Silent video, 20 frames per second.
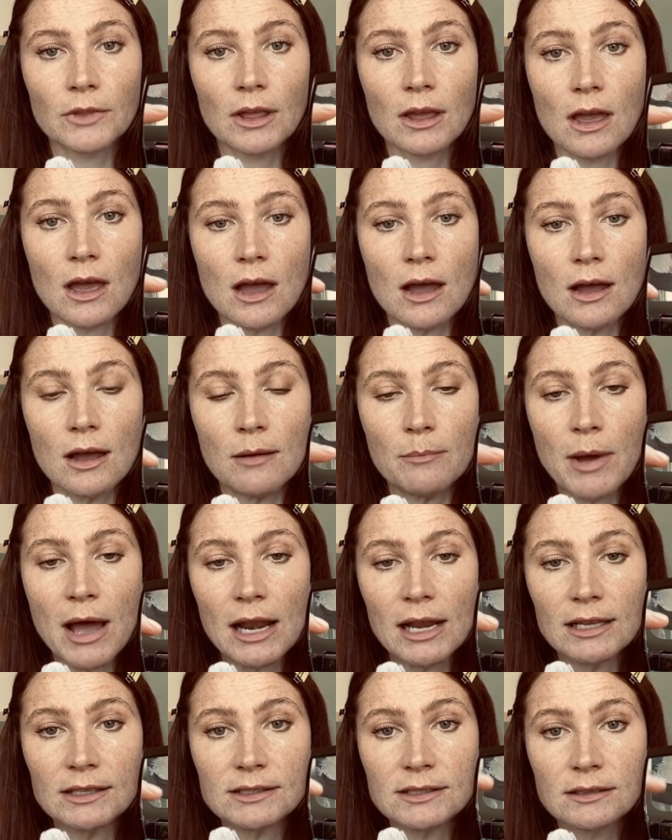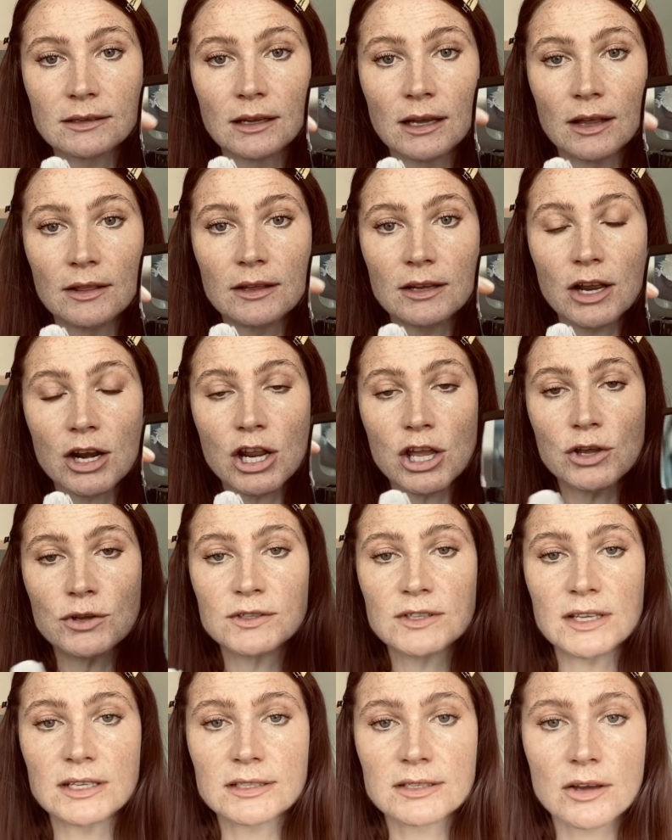palette, and I'm going to use
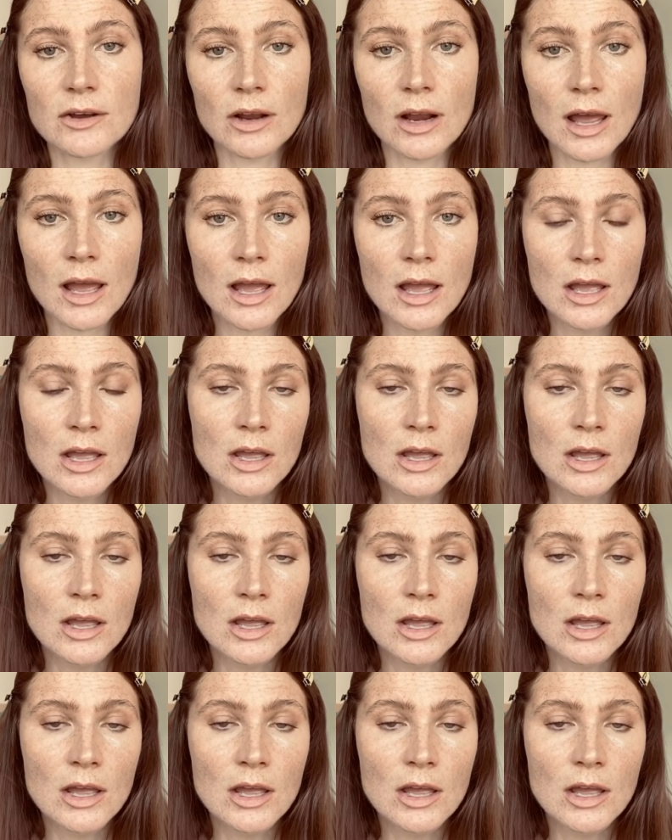this colour.